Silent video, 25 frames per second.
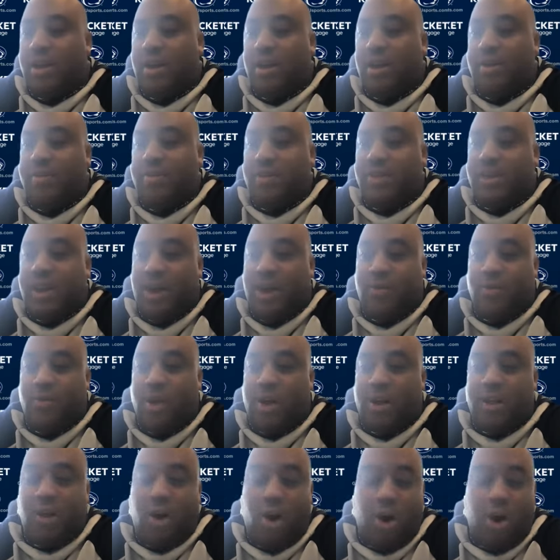He's got
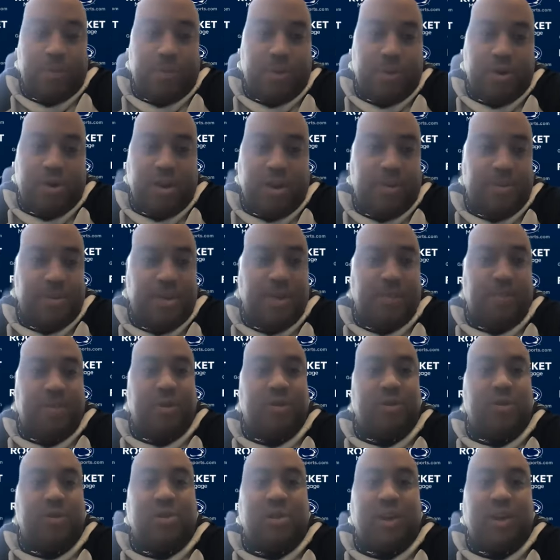Ron Harper coming up
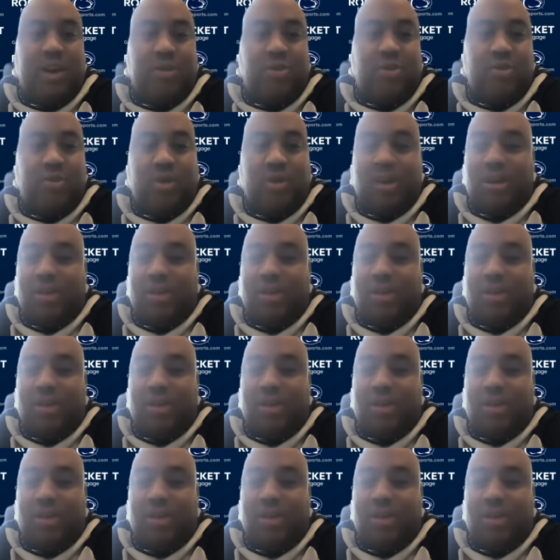on the schedule.